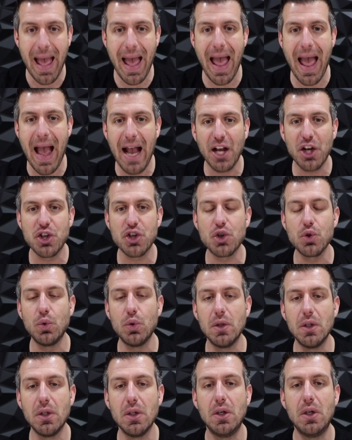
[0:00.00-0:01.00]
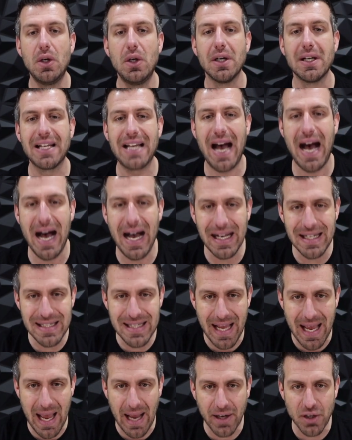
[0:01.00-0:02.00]
actual
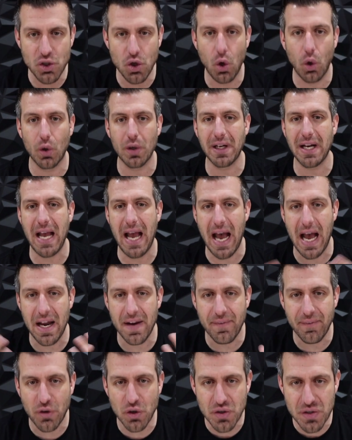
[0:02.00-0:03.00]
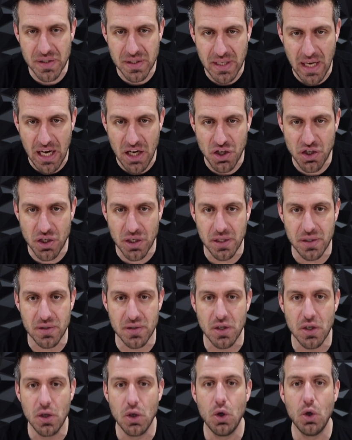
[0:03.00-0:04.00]
contacts or
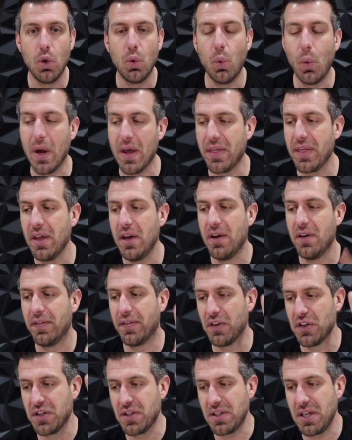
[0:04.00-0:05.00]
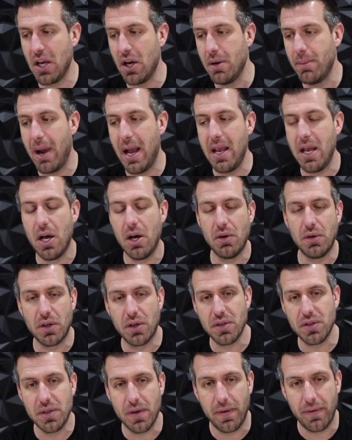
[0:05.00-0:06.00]
conversations with for sale by
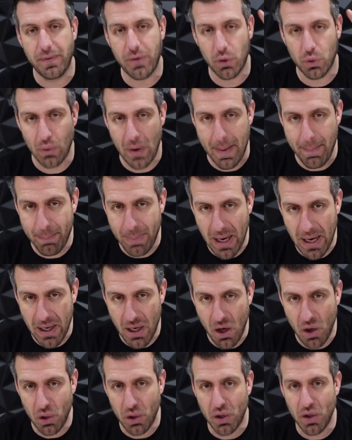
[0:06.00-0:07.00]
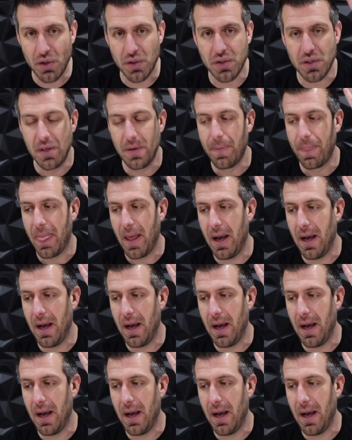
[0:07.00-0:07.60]
owners, for rent by owners,